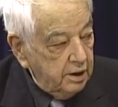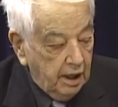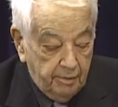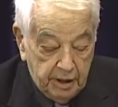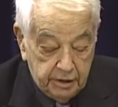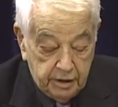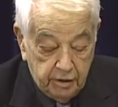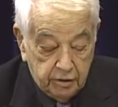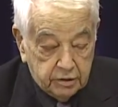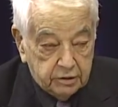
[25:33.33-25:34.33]
I mean, you
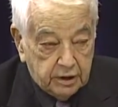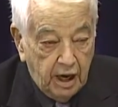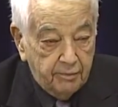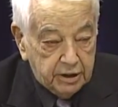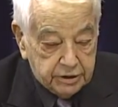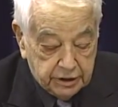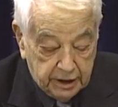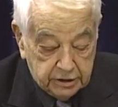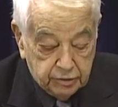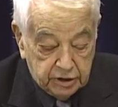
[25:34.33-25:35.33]
know, common
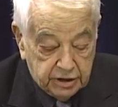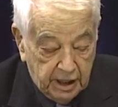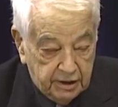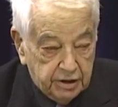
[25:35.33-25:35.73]
sense would tell